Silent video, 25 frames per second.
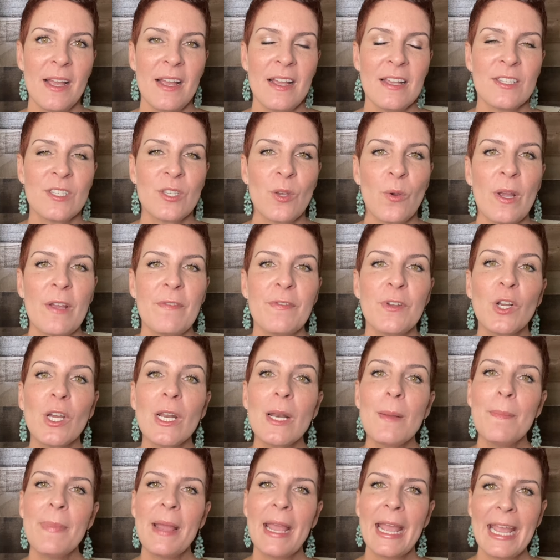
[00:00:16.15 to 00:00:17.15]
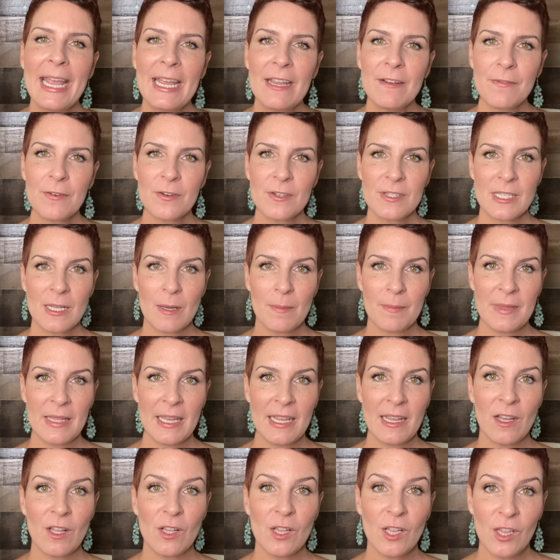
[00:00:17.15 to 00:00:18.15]
So, if you're going to pay for
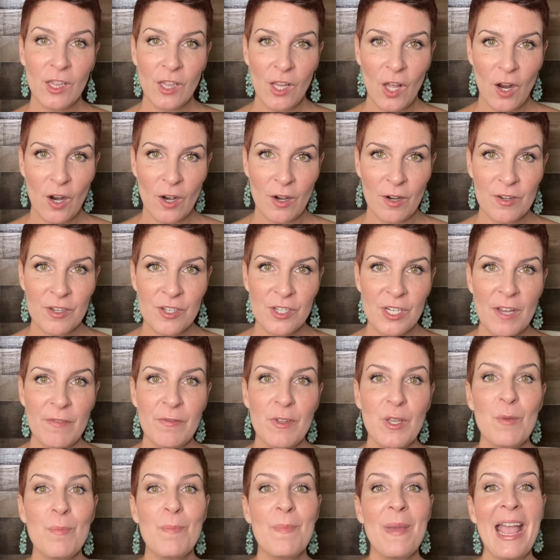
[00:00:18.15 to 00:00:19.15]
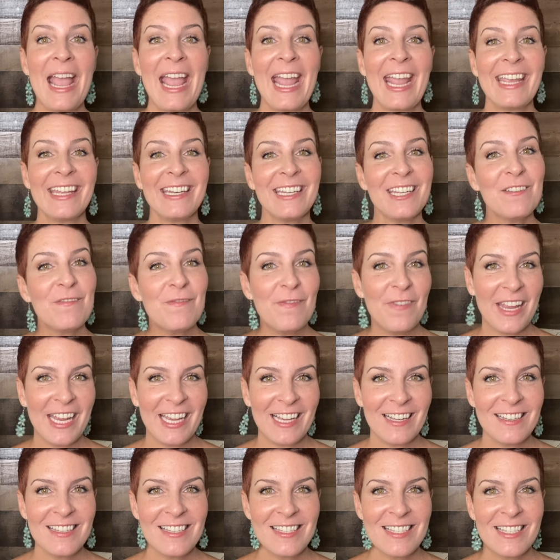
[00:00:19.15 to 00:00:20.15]
something large, if you pay in
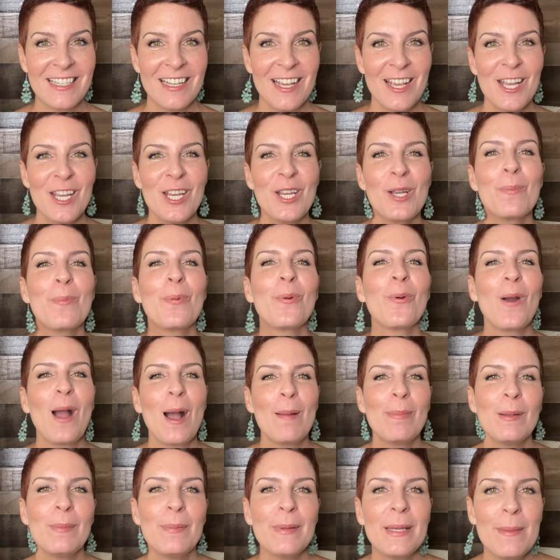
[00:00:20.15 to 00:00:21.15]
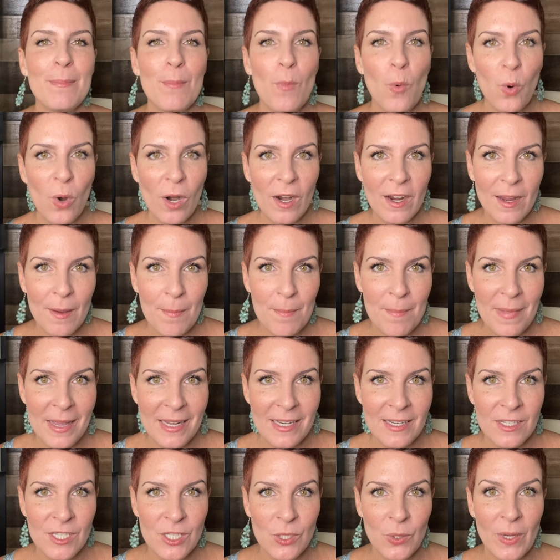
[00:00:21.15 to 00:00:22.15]
advance, you're probably more
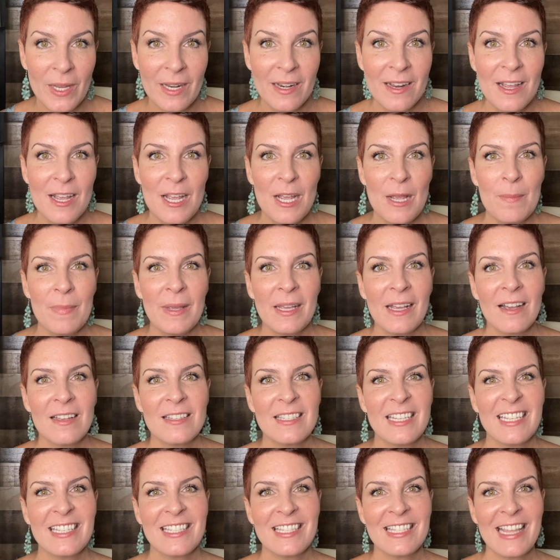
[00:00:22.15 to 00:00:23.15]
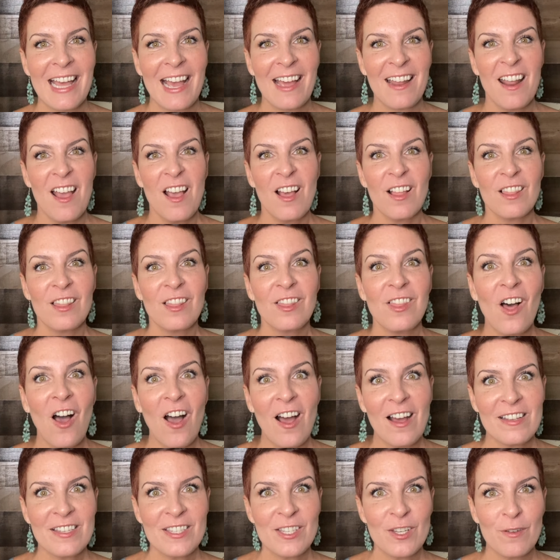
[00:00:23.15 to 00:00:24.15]
committed to it because it's that
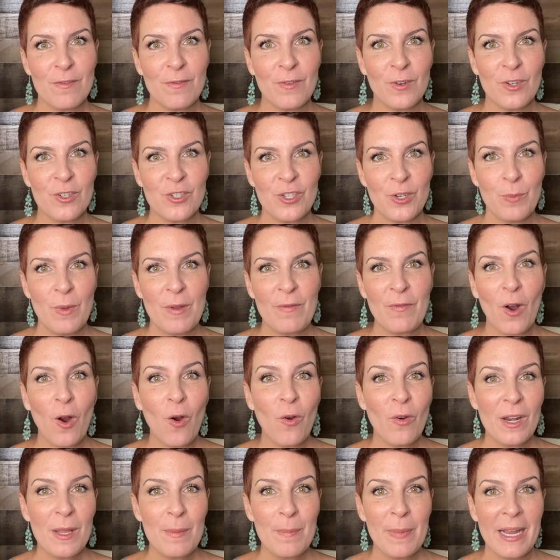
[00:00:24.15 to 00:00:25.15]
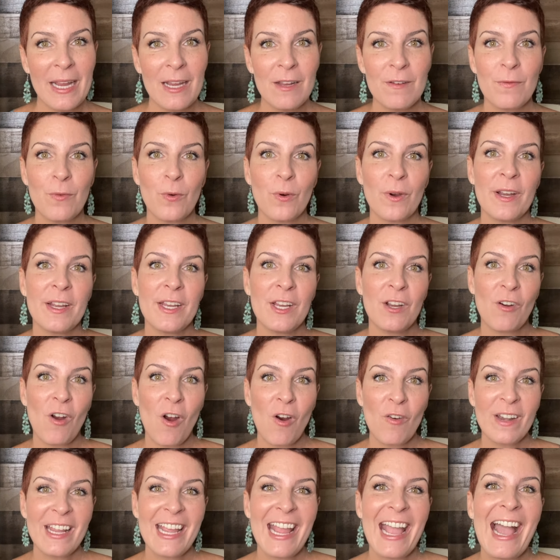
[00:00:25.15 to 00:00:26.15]
loss aversion. We've already paid for it, you're
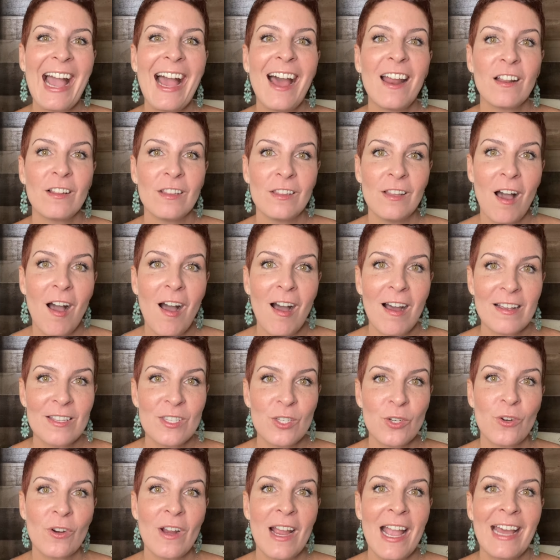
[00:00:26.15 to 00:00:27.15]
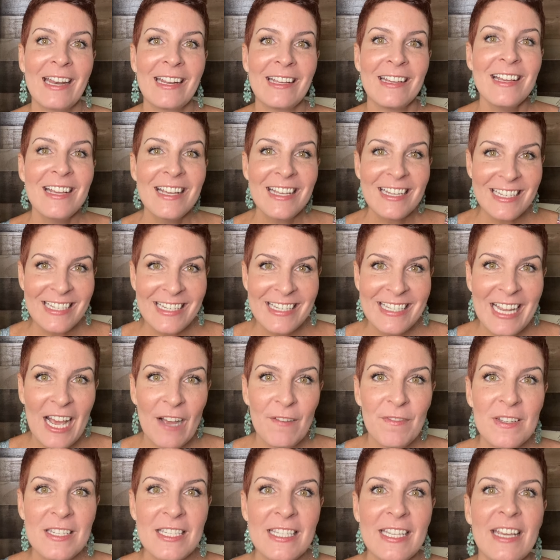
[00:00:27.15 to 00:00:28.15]
already at a loss or at a
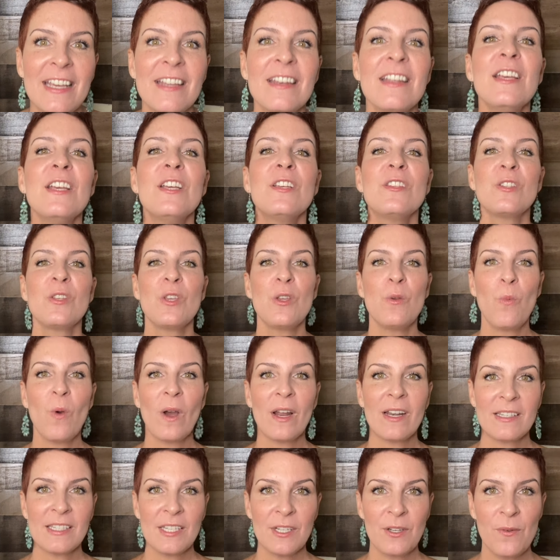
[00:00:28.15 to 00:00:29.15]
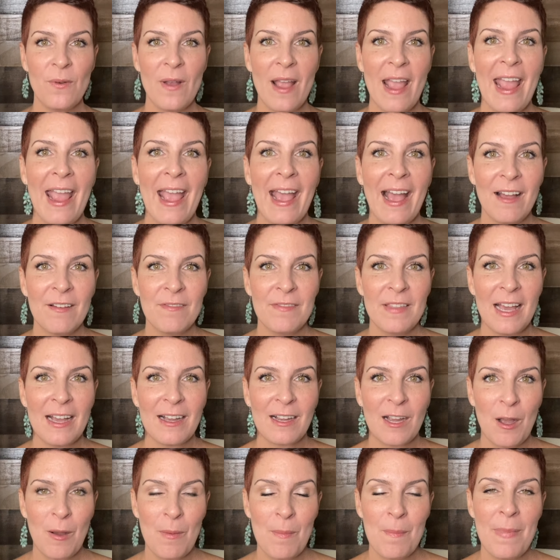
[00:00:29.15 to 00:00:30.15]
deficit, so you want to have that
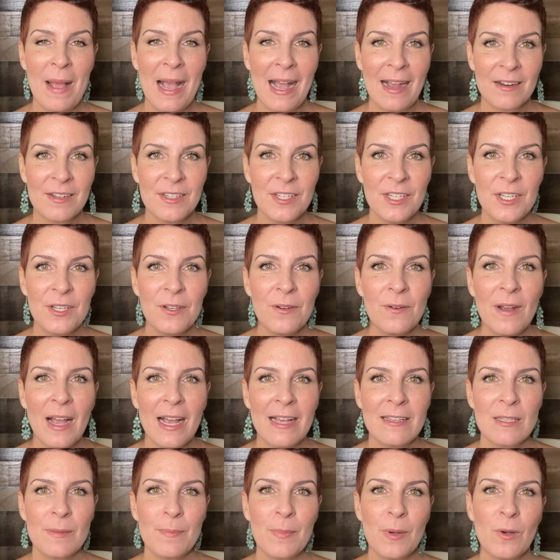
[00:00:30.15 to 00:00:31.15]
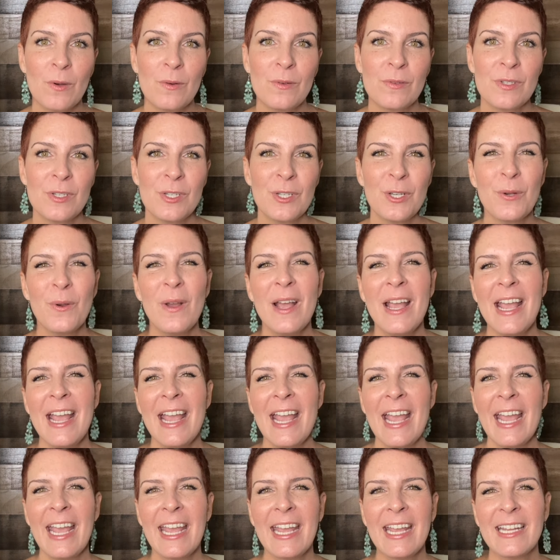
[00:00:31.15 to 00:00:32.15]
come back to you as opposed to,
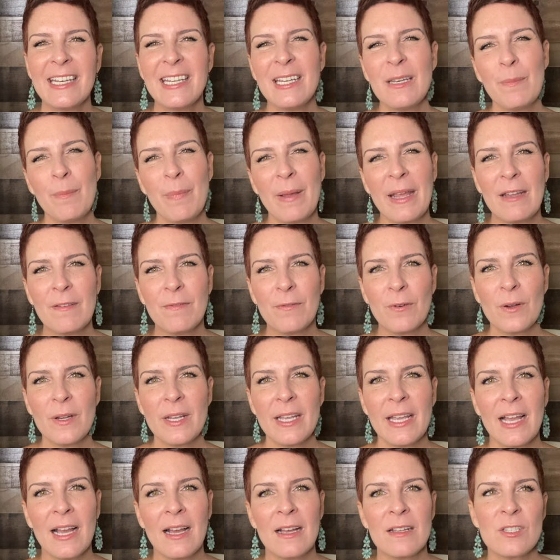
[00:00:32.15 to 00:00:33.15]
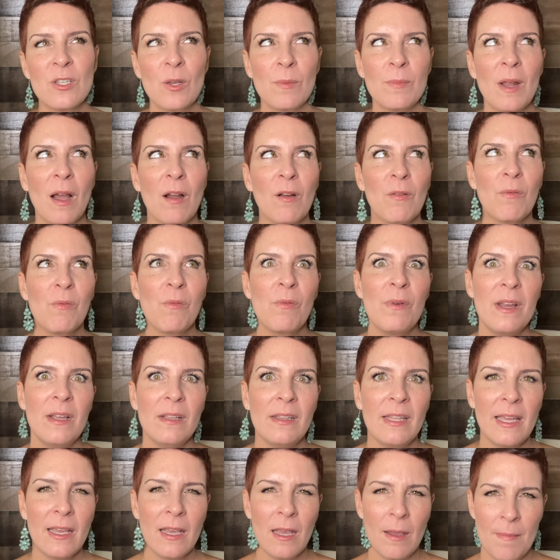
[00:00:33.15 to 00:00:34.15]
hey, I didn't pay for it yet, so I'm not
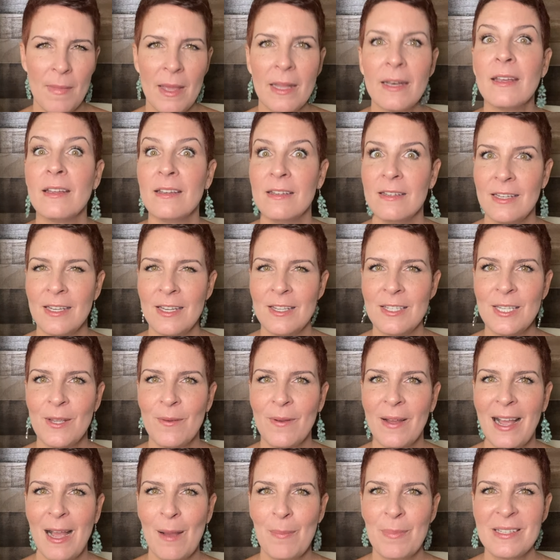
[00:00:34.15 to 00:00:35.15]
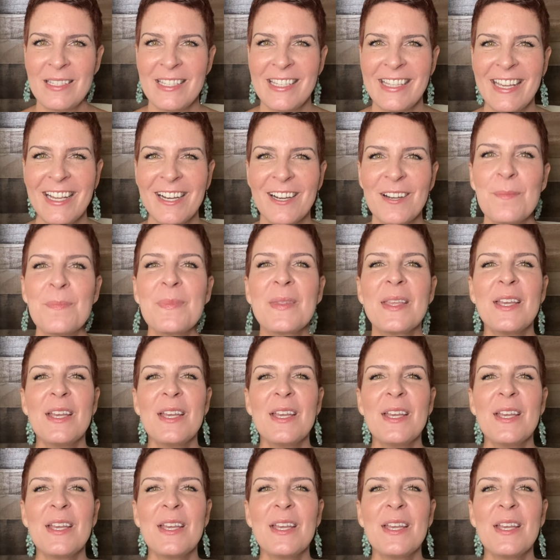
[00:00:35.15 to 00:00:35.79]
really committed. You see what happens there?